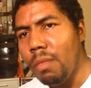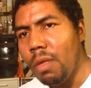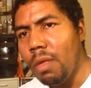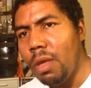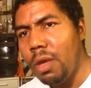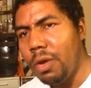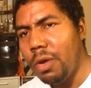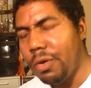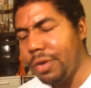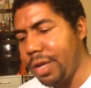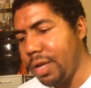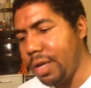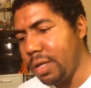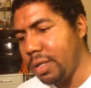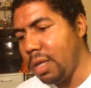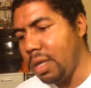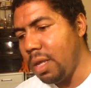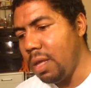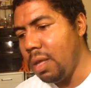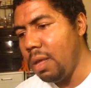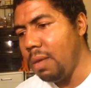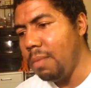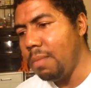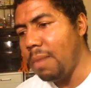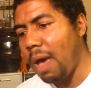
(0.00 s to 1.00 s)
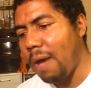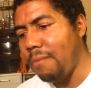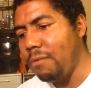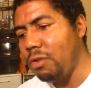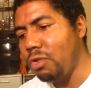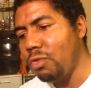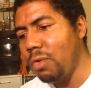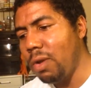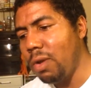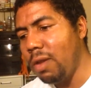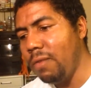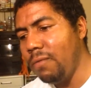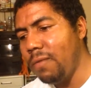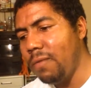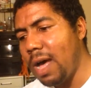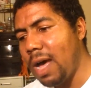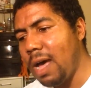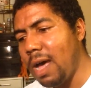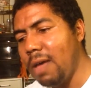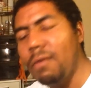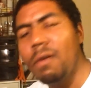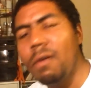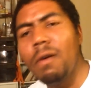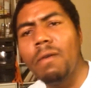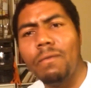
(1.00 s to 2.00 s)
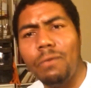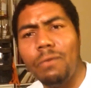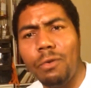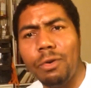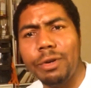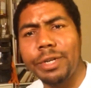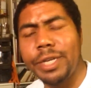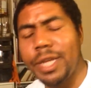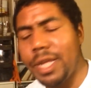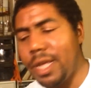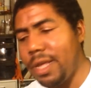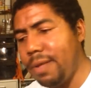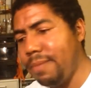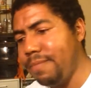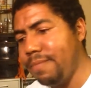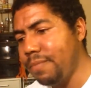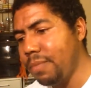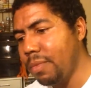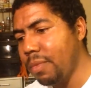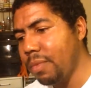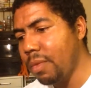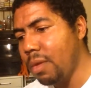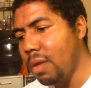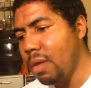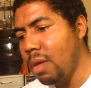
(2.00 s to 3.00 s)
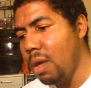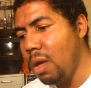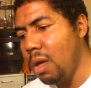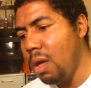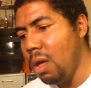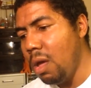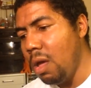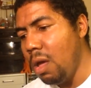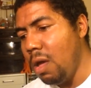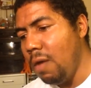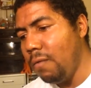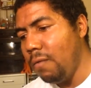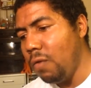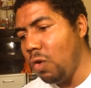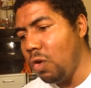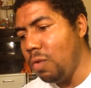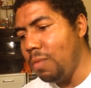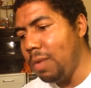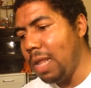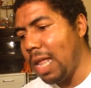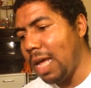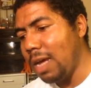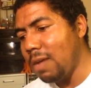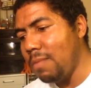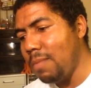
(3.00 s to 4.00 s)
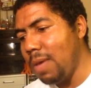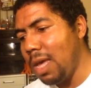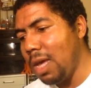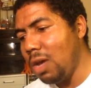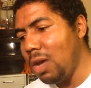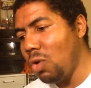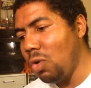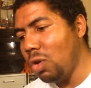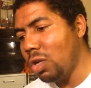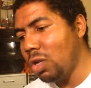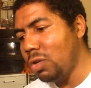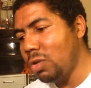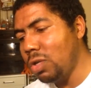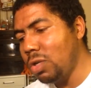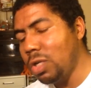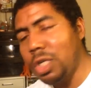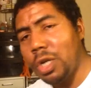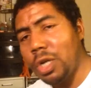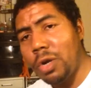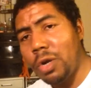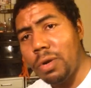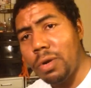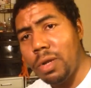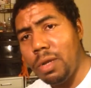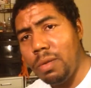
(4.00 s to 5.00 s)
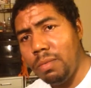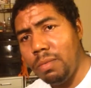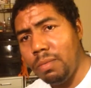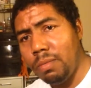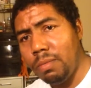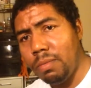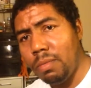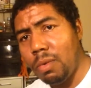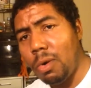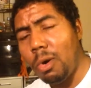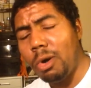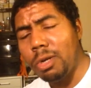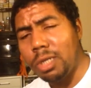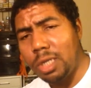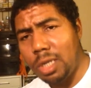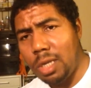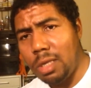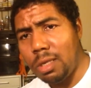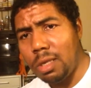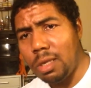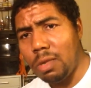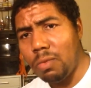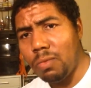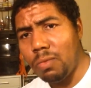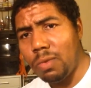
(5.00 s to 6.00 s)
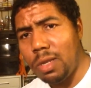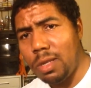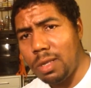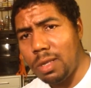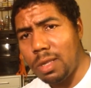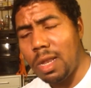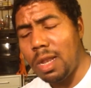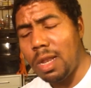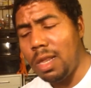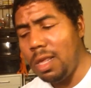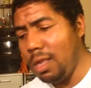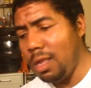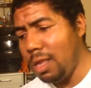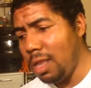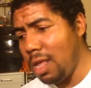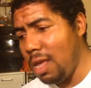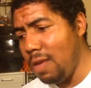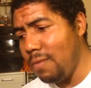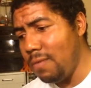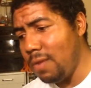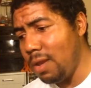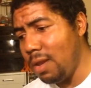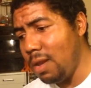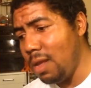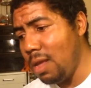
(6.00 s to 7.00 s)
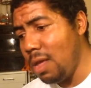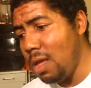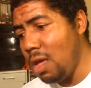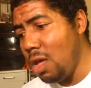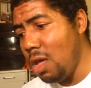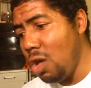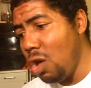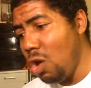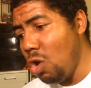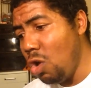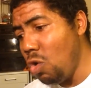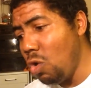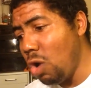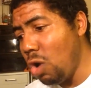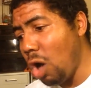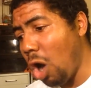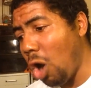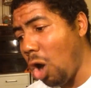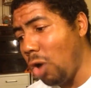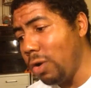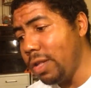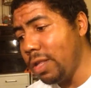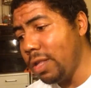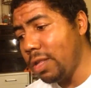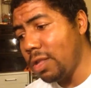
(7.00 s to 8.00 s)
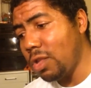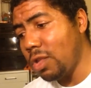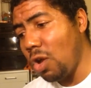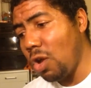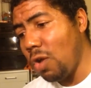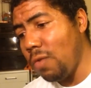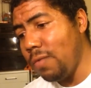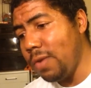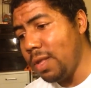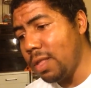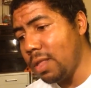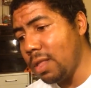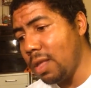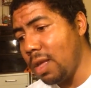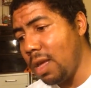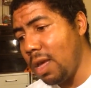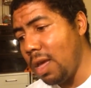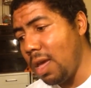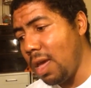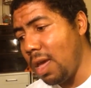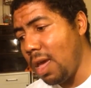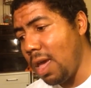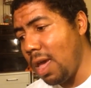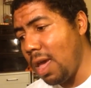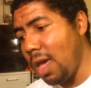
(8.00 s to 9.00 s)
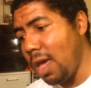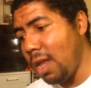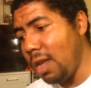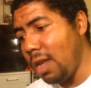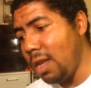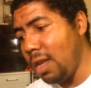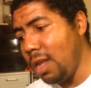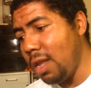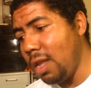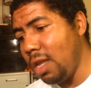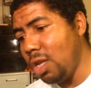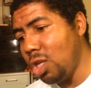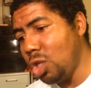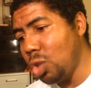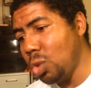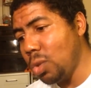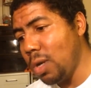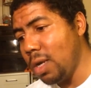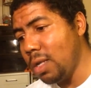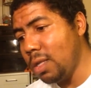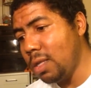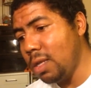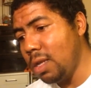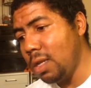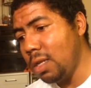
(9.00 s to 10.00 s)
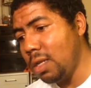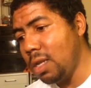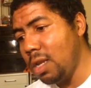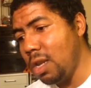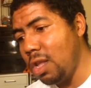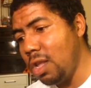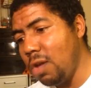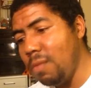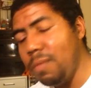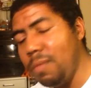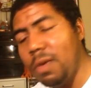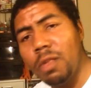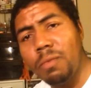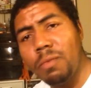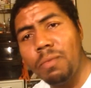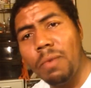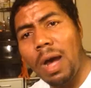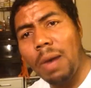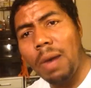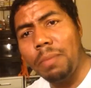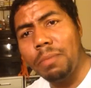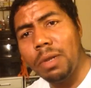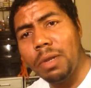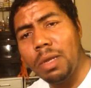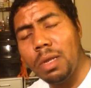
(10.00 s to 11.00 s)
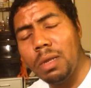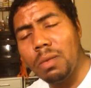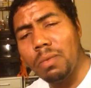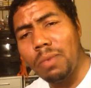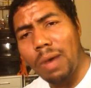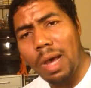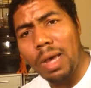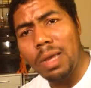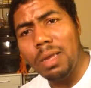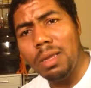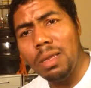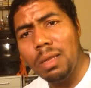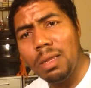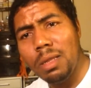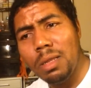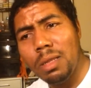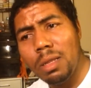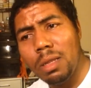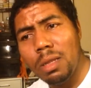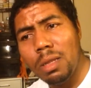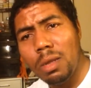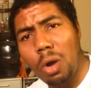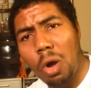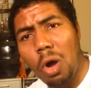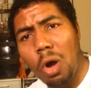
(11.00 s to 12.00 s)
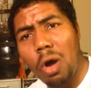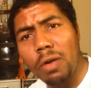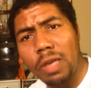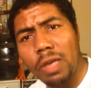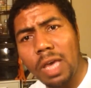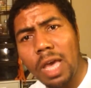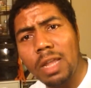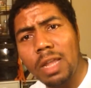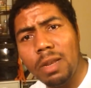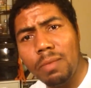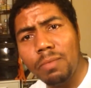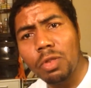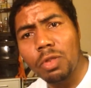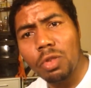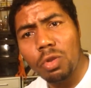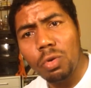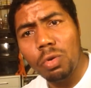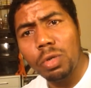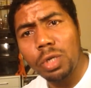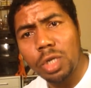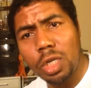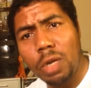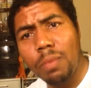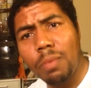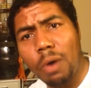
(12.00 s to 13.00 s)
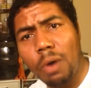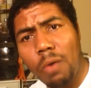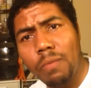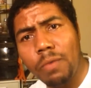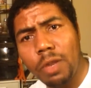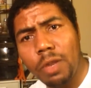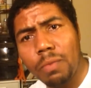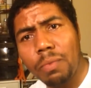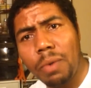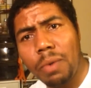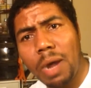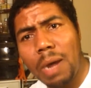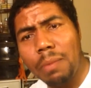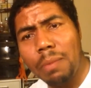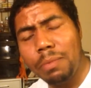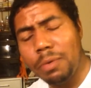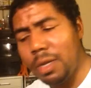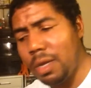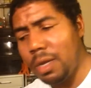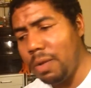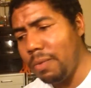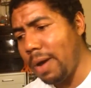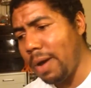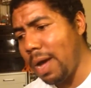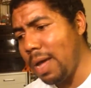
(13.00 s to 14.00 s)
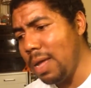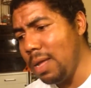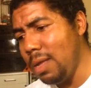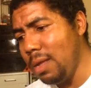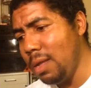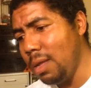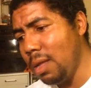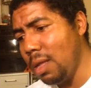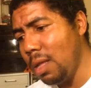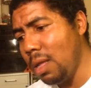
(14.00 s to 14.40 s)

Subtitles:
Here it is. Matthew 25:14. For it would be like a man going on a journey, or Jesus when he said he's leaving, who called his servants and entrusted to them his property, right? Or gave them stewardship over his property, right?